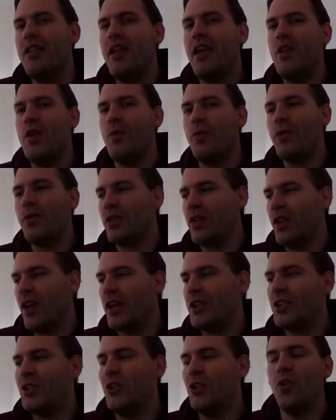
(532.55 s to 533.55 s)
then you would
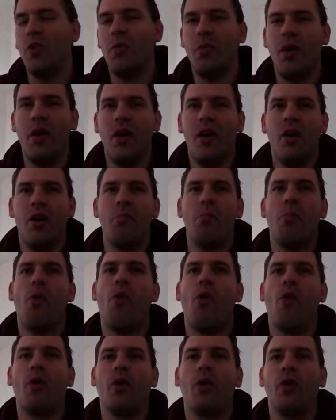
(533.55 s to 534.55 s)
assume
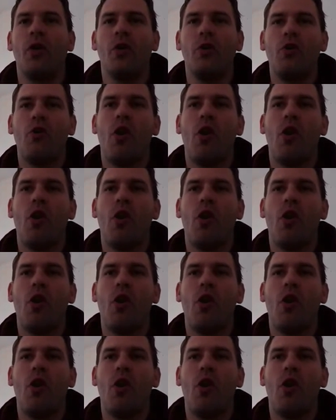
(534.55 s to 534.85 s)
more